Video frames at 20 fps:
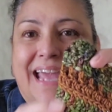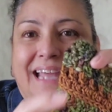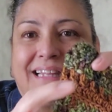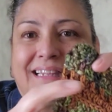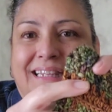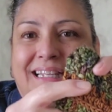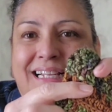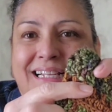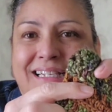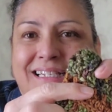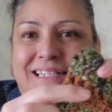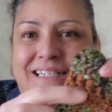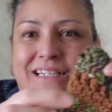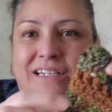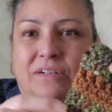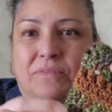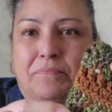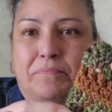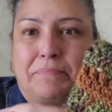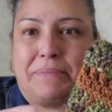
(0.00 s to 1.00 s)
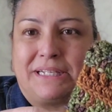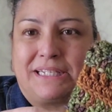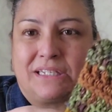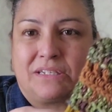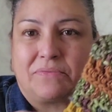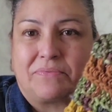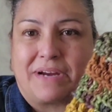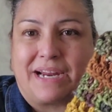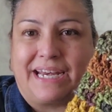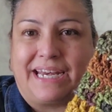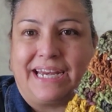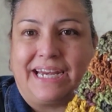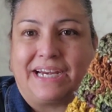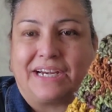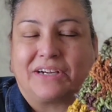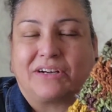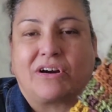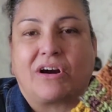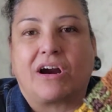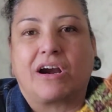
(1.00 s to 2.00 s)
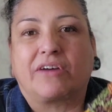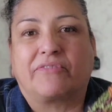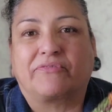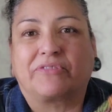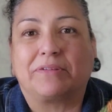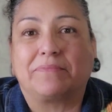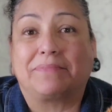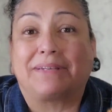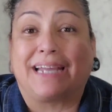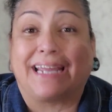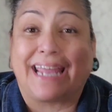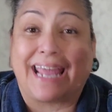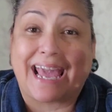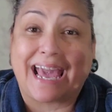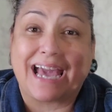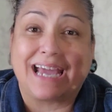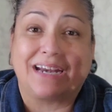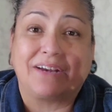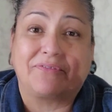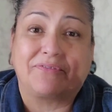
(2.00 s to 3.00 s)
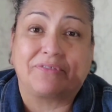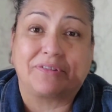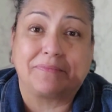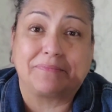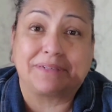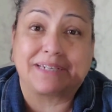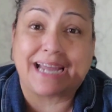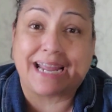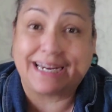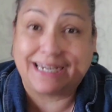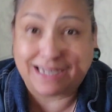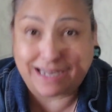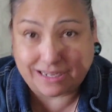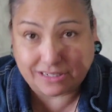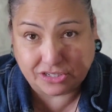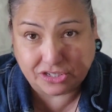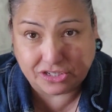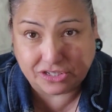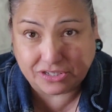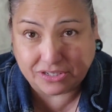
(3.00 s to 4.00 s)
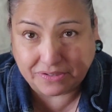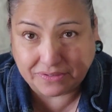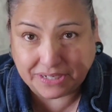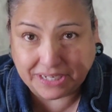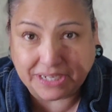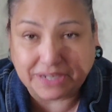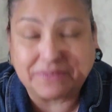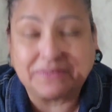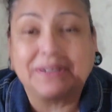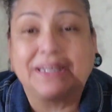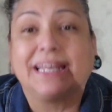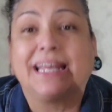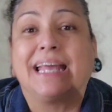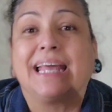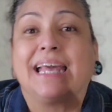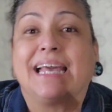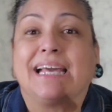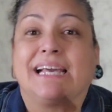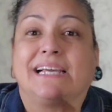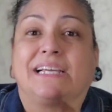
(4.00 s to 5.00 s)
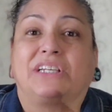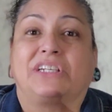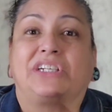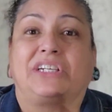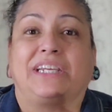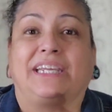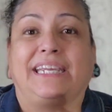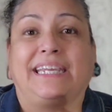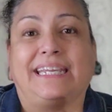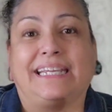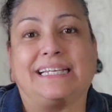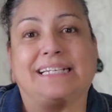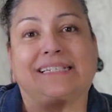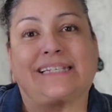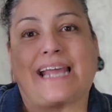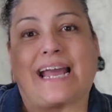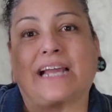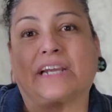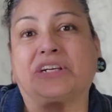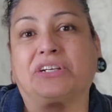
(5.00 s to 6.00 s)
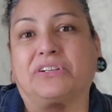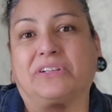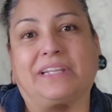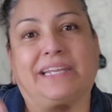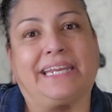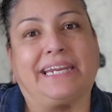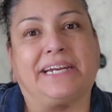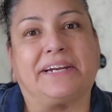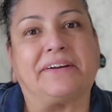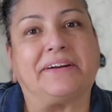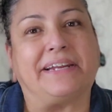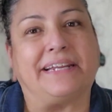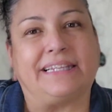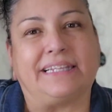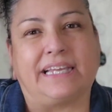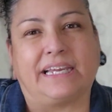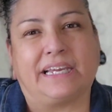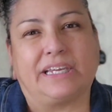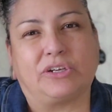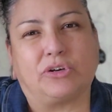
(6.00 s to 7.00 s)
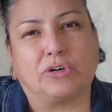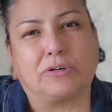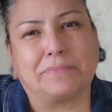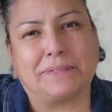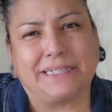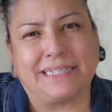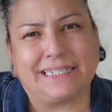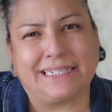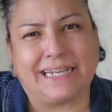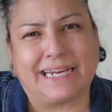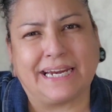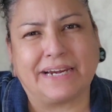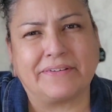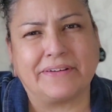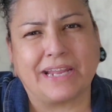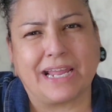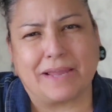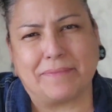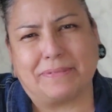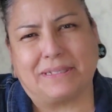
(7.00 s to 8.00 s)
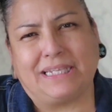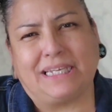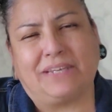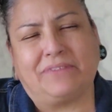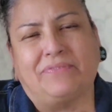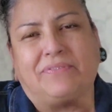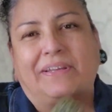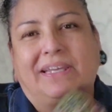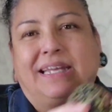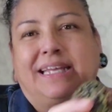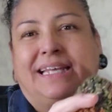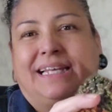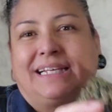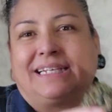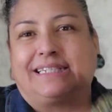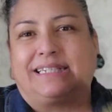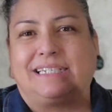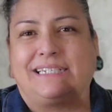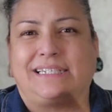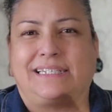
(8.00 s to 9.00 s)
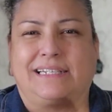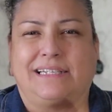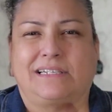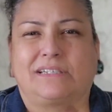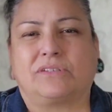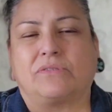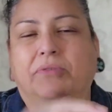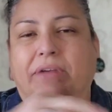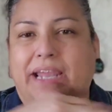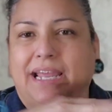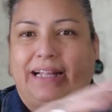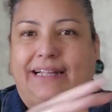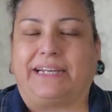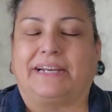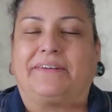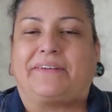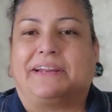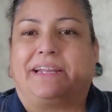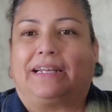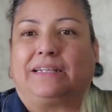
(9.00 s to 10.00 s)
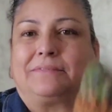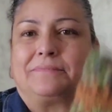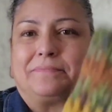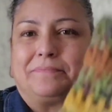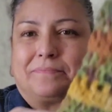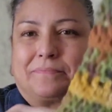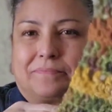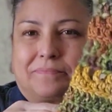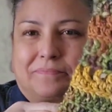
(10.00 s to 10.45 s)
And these little bits right here are from Diane from DyeLots Studio. She is actually here in the Yorba Linda area, I believe. She's in the SoCal area.